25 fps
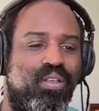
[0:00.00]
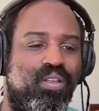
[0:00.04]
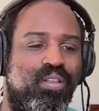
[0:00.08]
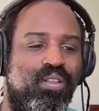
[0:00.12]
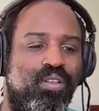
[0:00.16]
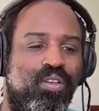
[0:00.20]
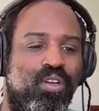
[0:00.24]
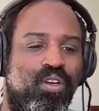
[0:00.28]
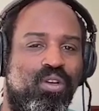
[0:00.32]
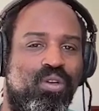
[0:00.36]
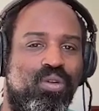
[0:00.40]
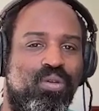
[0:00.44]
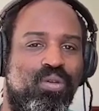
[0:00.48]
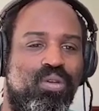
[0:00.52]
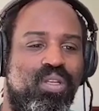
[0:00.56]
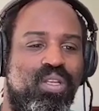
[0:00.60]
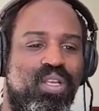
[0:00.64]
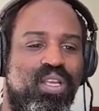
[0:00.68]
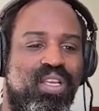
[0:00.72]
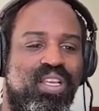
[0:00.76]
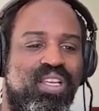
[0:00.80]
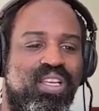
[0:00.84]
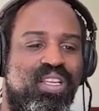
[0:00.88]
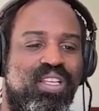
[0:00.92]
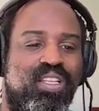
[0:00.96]

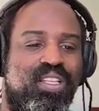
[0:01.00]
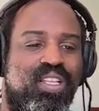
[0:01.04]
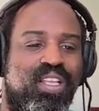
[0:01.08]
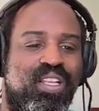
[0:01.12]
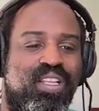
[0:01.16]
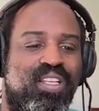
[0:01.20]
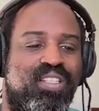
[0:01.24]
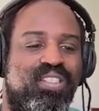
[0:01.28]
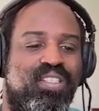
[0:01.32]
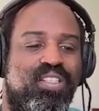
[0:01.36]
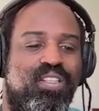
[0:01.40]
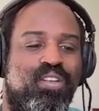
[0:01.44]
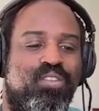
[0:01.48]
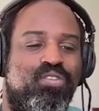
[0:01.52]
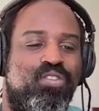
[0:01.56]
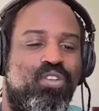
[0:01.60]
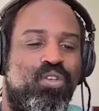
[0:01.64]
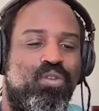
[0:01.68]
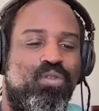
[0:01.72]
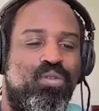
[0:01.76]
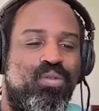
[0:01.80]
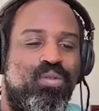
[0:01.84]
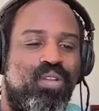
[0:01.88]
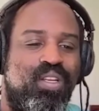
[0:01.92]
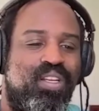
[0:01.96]
It doesn't, there's
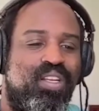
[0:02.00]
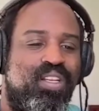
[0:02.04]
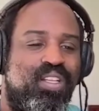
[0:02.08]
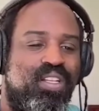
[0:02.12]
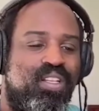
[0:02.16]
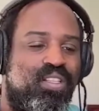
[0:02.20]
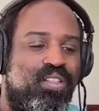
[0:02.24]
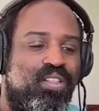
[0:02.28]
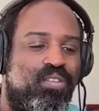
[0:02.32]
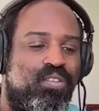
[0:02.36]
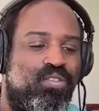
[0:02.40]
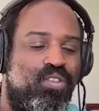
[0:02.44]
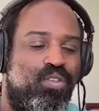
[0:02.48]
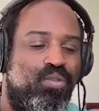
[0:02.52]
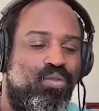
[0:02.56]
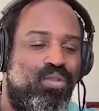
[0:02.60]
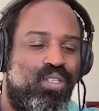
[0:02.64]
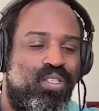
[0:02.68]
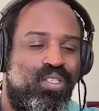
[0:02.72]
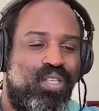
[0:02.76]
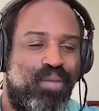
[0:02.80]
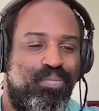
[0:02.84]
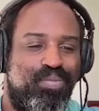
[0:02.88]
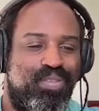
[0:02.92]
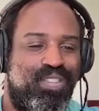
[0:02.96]
no
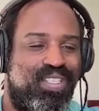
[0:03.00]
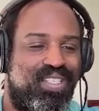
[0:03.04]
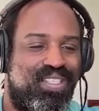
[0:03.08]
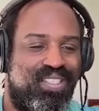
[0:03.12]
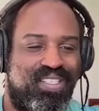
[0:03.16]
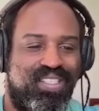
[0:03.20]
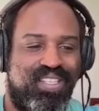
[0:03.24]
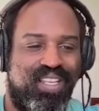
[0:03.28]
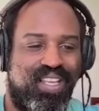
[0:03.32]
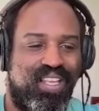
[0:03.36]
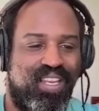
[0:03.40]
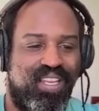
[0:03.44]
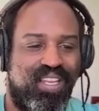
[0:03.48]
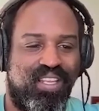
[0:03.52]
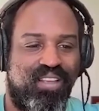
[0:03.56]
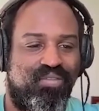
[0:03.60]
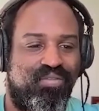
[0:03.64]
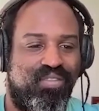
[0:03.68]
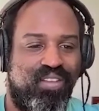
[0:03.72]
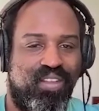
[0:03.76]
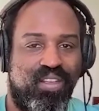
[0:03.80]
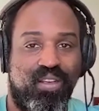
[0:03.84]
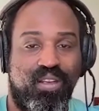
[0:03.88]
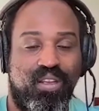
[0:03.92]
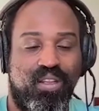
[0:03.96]
substance to any of
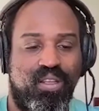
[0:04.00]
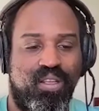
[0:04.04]
it.